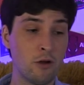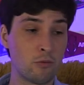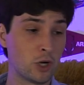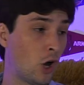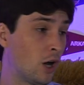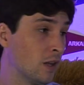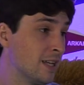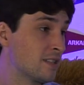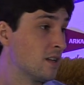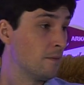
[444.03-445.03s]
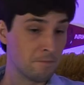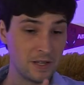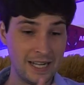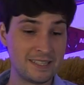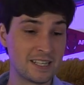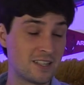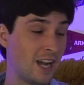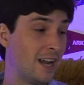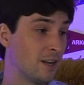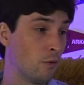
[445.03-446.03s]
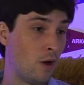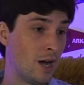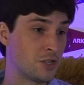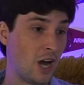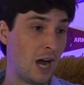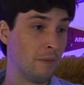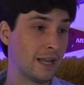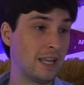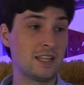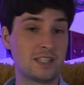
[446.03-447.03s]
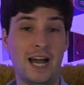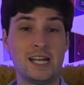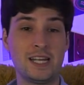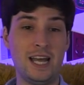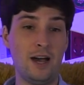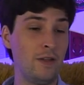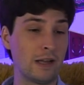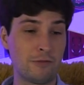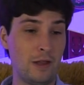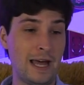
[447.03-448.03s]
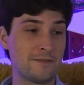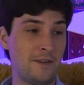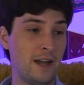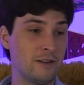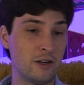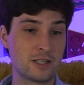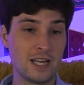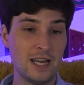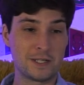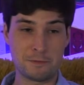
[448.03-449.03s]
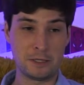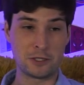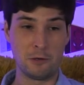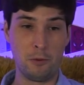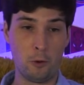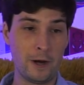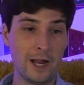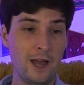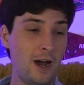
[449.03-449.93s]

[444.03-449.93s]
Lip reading: Regardless, it's exciting to watch. I'm excited now. For the last 5 years, it's just been so boring.